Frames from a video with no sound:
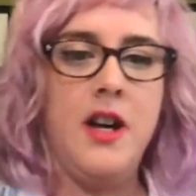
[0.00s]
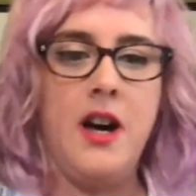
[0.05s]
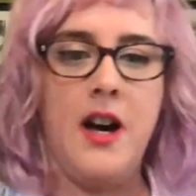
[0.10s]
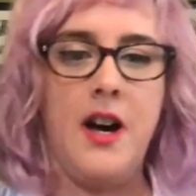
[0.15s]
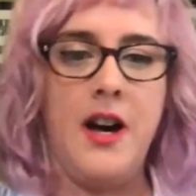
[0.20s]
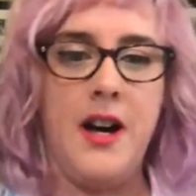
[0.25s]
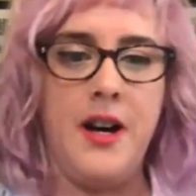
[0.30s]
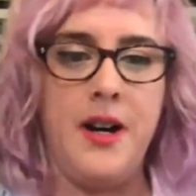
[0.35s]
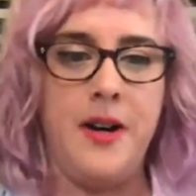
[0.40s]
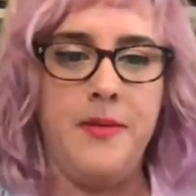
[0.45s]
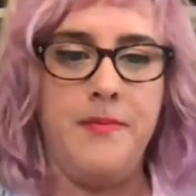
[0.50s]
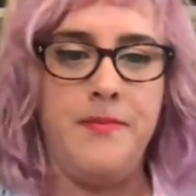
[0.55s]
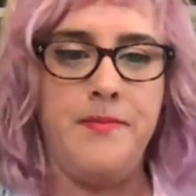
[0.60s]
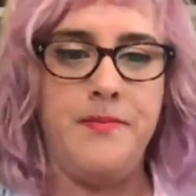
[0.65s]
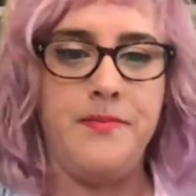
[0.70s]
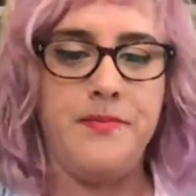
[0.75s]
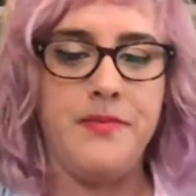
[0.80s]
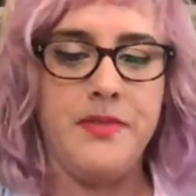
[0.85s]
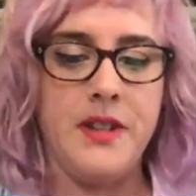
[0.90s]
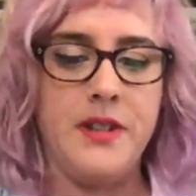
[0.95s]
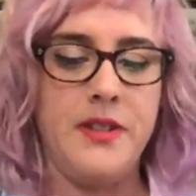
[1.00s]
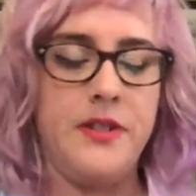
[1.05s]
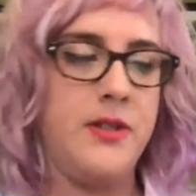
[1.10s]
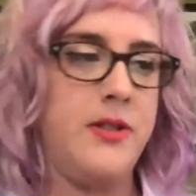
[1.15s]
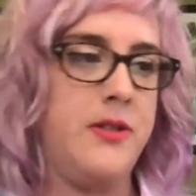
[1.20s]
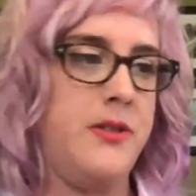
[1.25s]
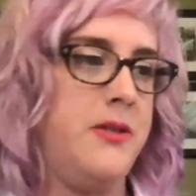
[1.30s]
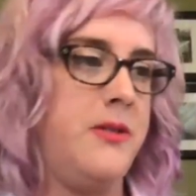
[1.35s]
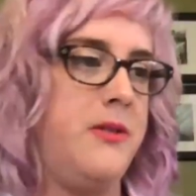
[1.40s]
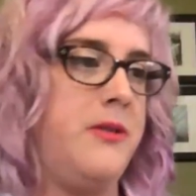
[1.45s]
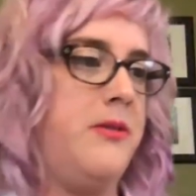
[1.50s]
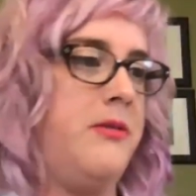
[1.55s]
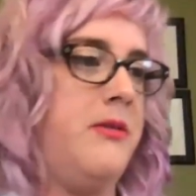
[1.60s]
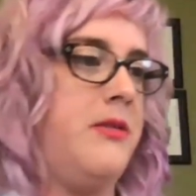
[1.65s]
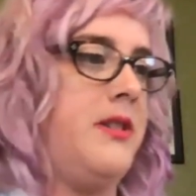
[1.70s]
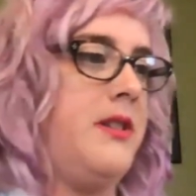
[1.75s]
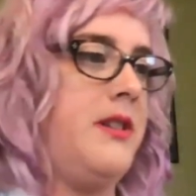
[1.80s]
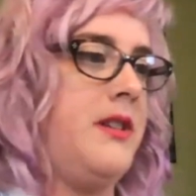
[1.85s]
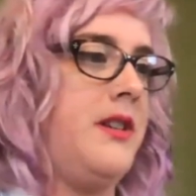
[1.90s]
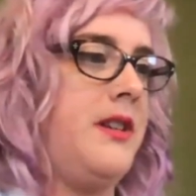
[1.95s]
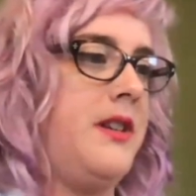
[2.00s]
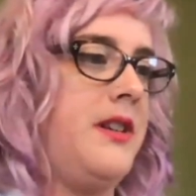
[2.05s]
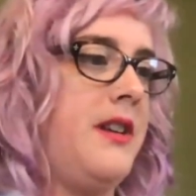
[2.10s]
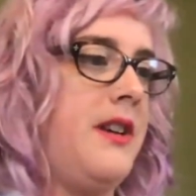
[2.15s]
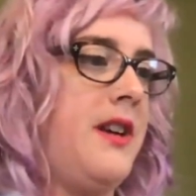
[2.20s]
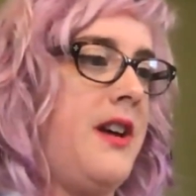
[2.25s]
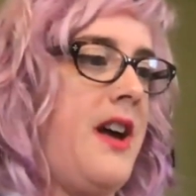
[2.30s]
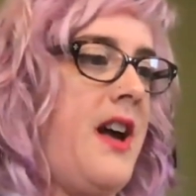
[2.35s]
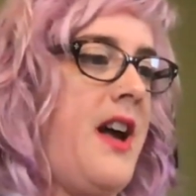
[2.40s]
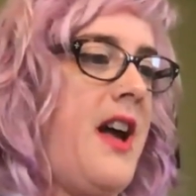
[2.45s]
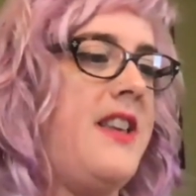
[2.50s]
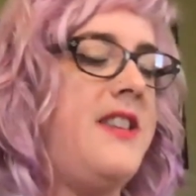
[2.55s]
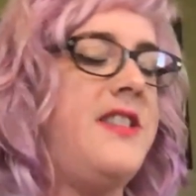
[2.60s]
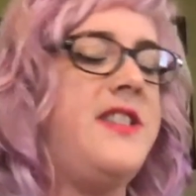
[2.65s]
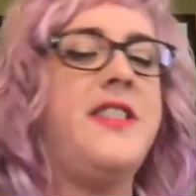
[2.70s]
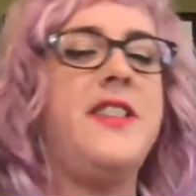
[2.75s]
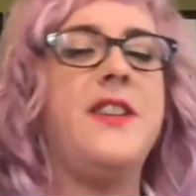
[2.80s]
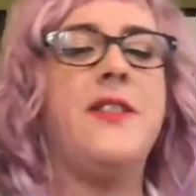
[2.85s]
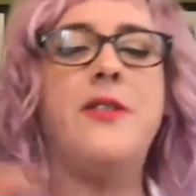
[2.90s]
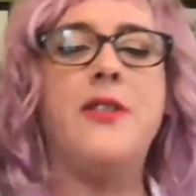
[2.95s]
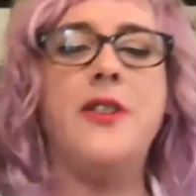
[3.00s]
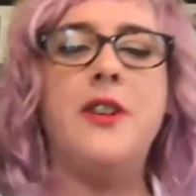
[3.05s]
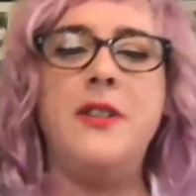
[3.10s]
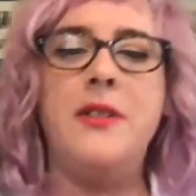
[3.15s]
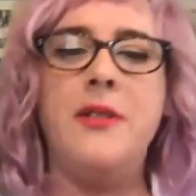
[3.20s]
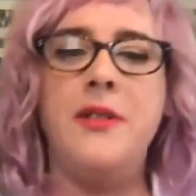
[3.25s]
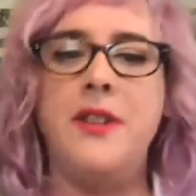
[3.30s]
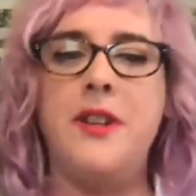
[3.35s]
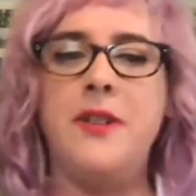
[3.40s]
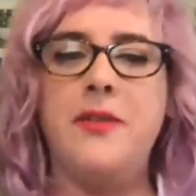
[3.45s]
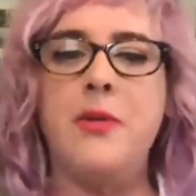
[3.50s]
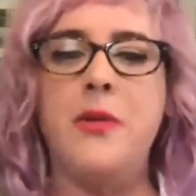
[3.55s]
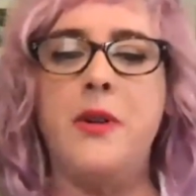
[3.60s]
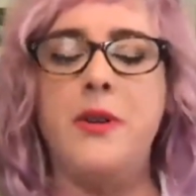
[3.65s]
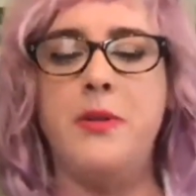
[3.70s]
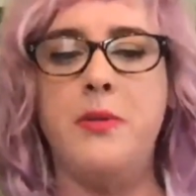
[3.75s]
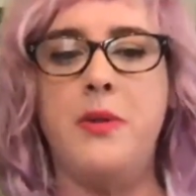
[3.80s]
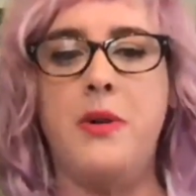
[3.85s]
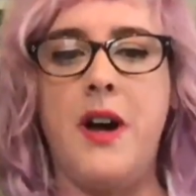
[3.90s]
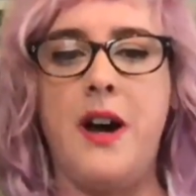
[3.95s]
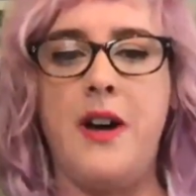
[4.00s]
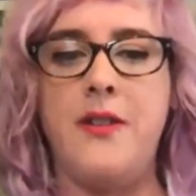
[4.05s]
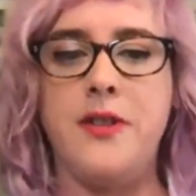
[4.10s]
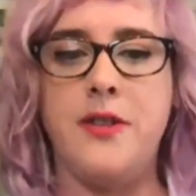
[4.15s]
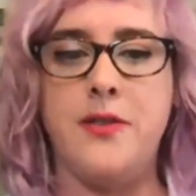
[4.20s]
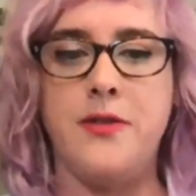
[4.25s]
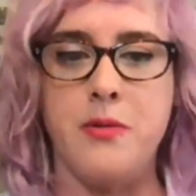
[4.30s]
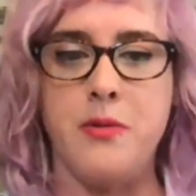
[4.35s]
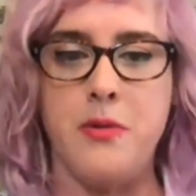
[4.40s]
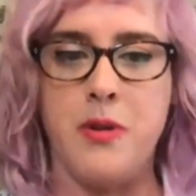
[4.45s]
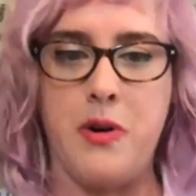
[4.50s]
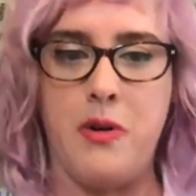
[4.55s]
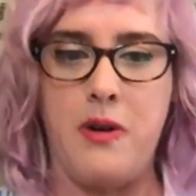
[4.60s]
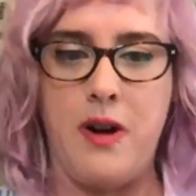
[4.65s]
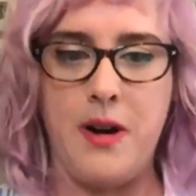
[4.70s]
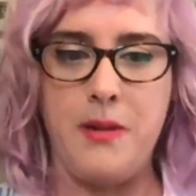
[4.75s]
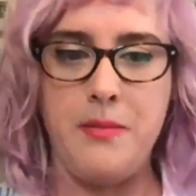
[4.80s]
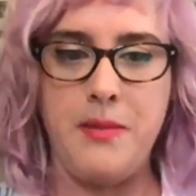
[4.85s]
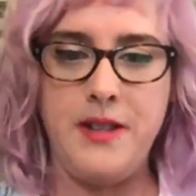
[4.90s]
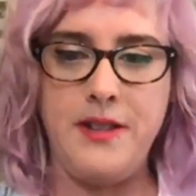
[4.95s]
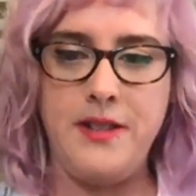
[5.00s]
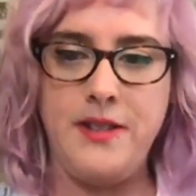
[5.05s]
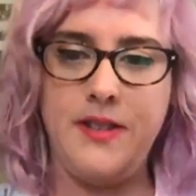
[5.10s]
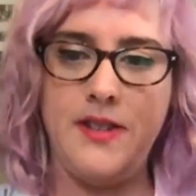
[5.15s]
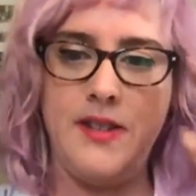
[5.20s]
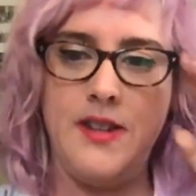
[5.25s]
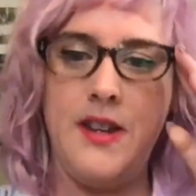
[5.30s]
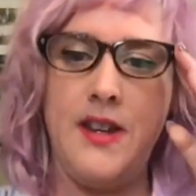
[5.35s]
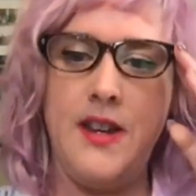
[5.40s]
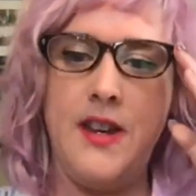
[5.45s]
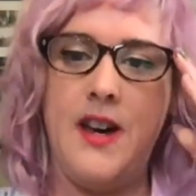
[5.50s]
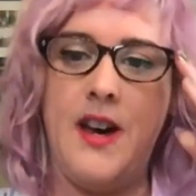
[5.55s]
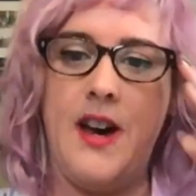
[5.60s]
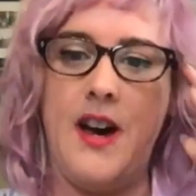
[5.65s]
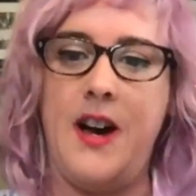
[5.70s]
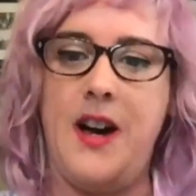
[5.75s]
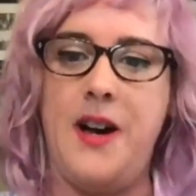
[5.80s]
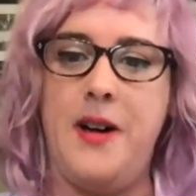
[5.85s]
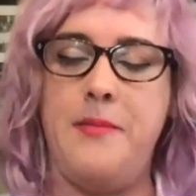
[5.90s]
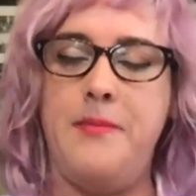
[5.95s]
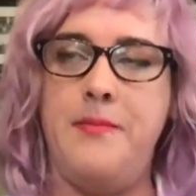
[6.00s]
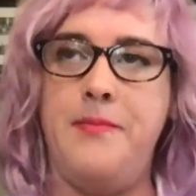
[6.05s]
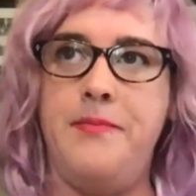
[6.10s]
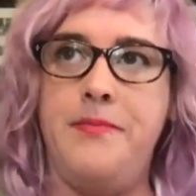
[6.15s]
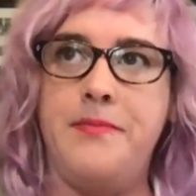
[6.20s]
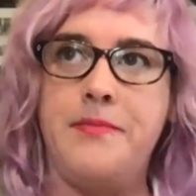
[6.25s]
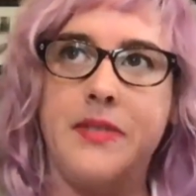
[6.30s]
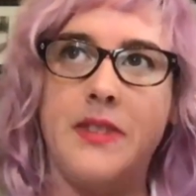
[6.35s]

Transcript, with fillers: Um, so, and different different ones will have different requirements. Um,